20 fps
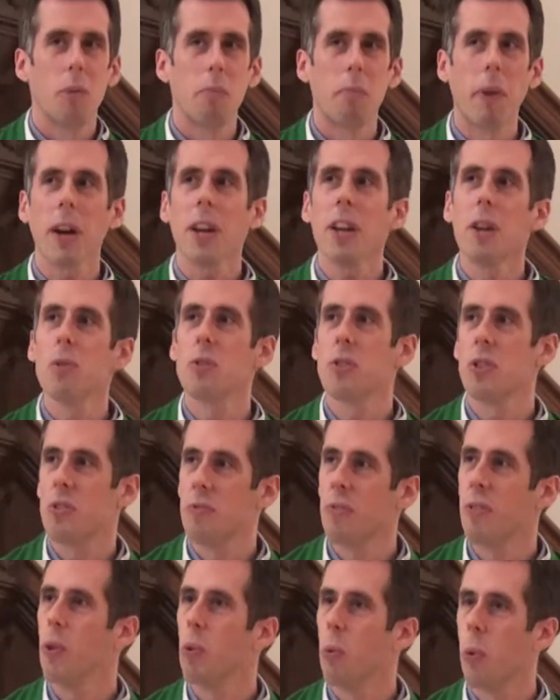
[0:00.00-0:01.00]
Mark uses
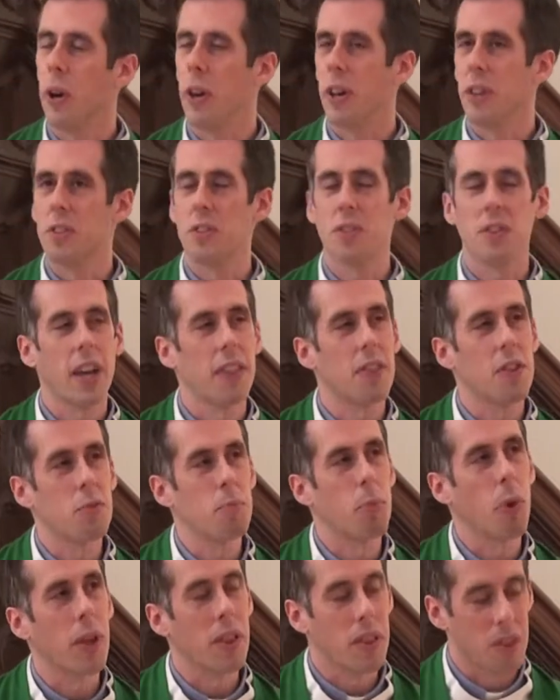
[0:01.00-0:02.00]
few words at this
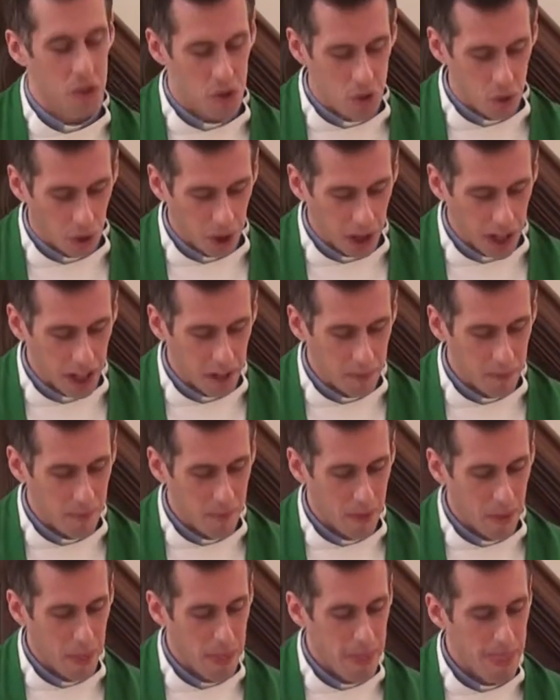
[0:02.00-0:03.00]
point in the story,
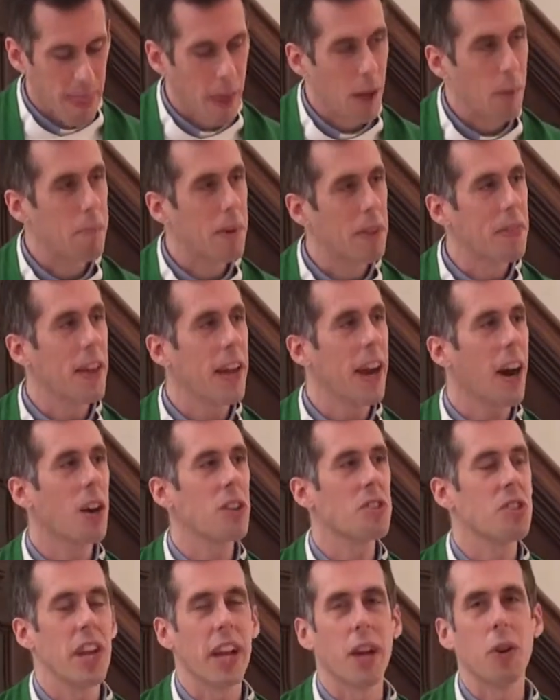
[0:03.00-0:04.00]
but they are
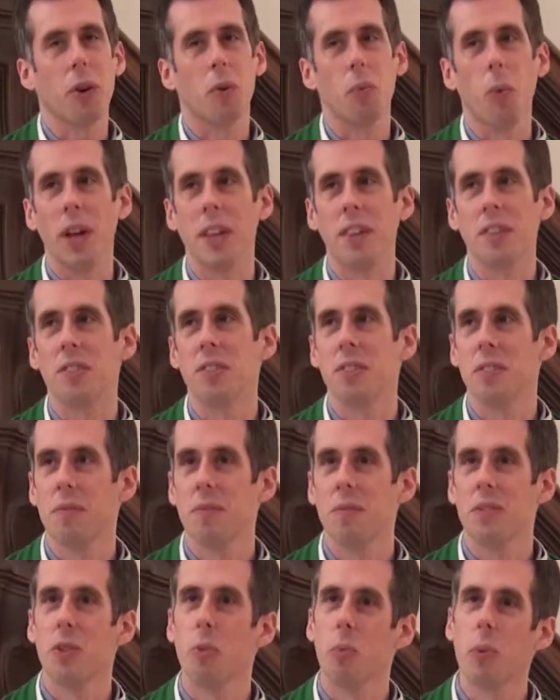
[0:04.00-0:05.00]
sacred ones
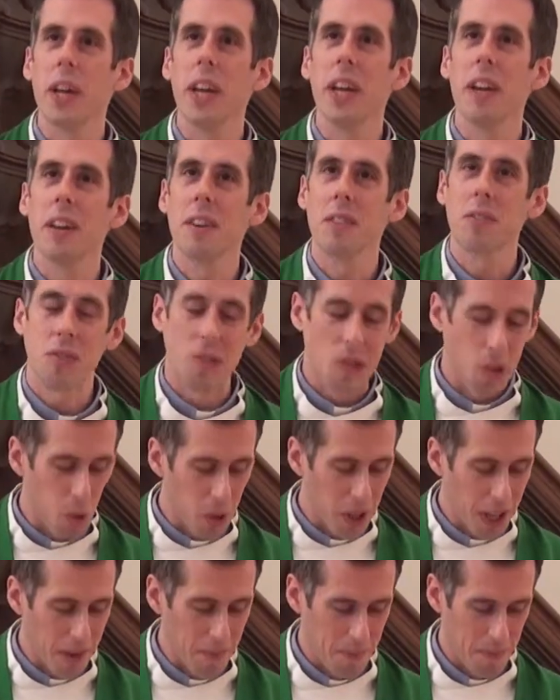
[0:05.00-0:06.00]
to read
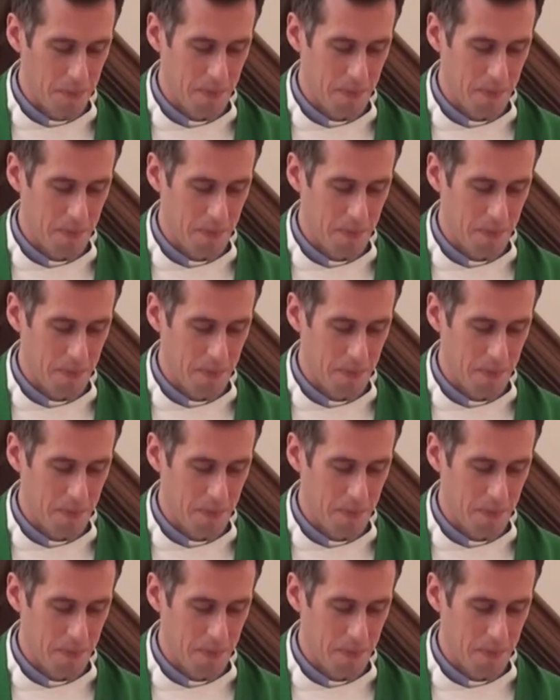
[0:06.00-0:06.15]
slowly.